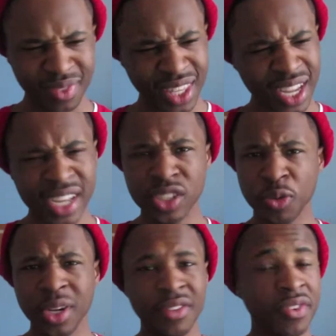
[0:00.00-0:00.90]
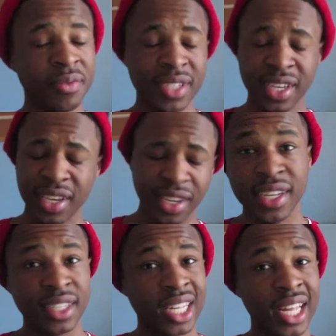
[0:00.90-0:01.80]
Because 2015
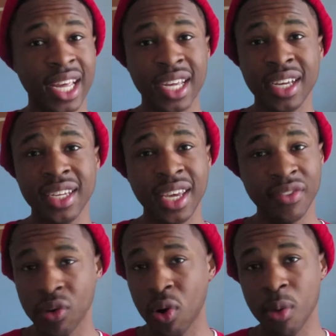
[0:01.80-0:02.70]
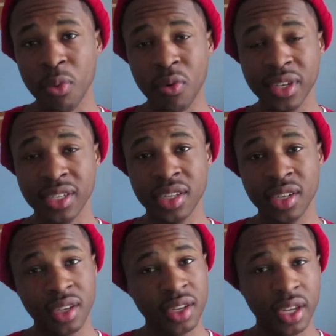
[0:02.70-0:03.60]
doesn't look like a good year for horror movies
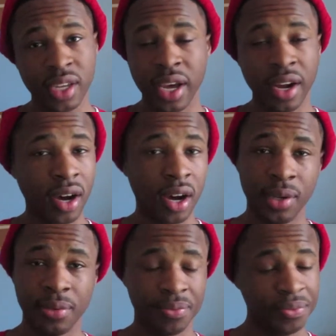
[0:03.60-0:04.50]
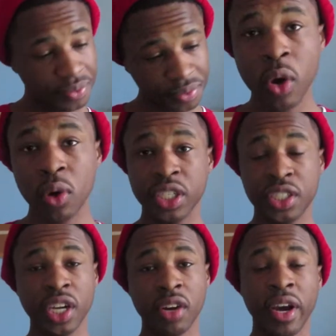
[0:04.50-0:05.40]
at all. We're gonna just
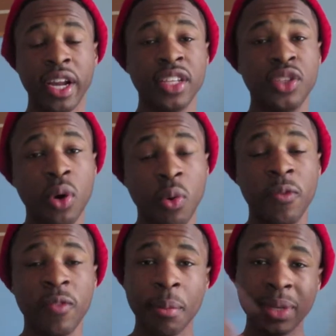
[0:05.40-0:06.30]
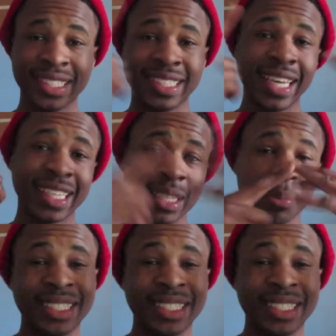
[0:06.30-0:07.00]
jump right into it. Number 6. Cue